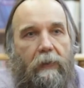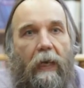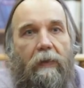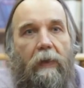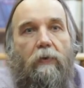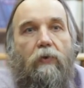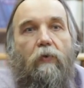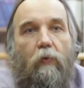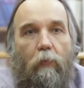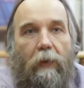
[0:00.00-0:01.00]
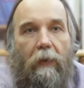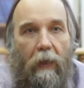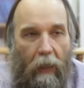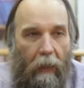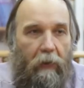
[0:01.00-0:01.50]
as they should be,
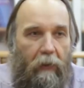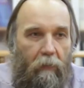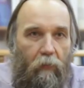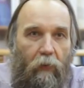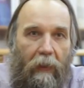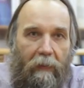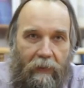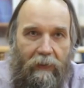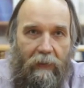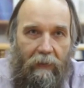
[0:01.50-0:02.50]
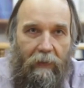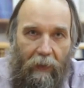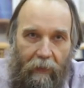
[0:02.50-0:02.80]
and the realistic